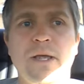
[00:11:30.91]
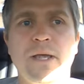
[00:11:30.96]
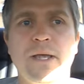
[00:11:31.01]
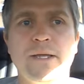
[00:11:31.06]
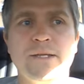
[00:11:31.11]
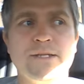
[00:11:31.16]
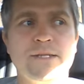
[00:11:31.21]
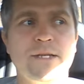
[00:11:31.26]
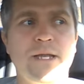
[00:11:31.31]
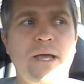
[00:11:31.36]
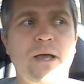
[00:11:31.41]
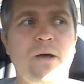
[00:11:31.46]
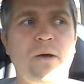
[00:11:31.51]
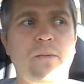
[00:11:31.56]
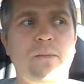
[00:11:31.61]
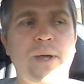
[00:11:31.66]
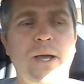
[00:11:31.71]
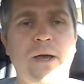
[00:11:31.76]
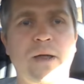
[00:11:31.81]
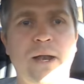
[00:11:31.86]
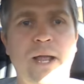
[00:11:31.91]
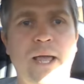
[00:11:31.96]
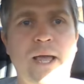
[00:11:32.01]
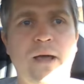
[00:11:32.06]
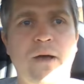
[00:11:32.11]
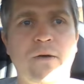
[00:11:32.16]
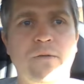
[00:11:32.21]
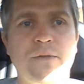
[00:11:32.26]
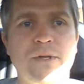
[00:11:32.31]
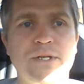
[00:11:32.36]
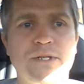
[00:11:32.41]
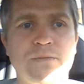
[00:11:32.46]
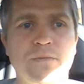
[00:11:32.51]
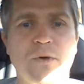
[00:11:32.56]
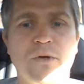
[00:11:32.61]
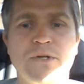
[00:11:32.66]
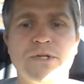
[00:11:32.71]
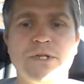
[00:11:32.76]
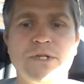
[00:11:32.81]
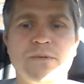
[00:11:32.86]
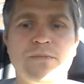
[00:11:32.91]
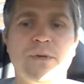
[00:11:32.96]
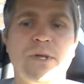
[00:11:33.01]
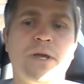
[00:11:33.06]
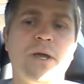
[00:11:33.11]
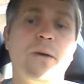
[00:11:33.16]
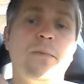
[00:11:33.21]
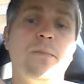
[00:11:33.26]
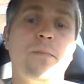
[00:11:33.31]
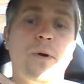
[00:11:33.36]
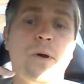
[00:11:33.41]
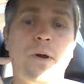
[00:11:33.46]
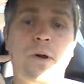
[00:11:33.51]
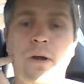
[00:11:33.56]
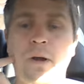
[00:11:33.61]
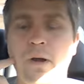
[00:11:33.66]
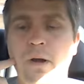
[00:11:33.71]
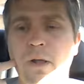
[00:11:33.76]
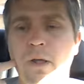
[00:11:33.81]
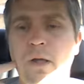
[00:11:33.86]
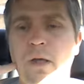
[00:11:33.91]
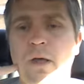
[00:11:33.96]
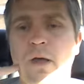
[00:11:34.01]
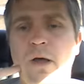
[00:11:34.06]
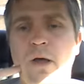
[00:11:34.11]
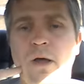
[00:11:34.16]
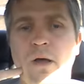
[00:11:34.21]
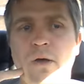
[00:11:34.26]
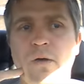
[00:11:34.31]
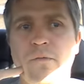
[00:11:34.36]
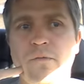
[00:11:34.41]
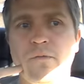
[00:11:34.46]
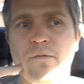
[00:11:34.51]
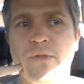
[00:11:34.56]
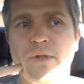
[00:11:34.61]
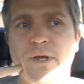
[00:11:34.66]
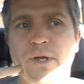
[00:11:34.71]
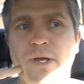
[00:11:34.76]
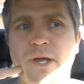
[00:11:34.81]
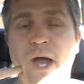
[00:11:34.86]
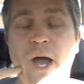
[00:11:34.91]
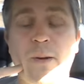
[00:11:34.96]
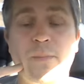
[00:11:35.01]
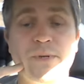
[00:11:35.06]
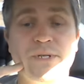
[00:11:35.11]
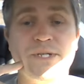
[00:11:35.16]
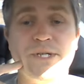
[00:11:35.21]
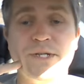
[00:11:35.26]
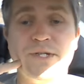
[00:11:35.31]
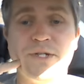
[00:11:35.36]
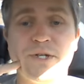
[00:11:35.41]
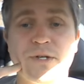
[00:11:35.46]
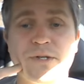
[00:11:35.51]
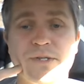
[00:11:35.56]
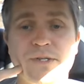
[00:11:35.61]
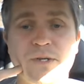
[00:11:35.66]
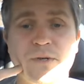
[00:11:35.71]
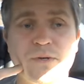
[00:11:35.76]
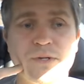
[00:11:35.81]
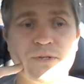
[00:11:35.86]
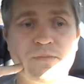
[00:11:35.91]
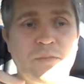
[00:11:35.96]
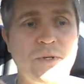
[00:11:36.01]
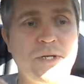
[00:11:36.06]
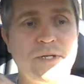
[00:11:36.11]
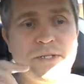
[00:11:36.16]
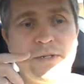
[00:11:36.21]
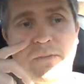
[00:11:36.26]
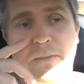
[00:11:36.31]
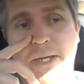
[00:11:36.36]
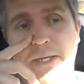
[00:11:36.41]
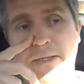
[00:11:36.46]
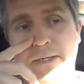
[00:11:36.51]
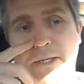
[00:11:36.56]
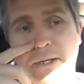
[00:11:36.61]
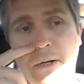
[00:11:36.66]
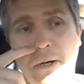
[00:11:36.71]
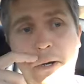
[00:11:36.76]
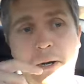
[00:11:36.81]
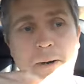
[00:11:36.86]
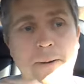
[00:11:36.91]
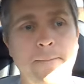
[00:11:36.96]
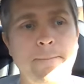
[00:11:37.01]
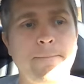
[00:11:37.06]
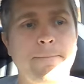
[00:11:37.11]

it's now about how these merchants become part of the competition, so to speak, to make the art.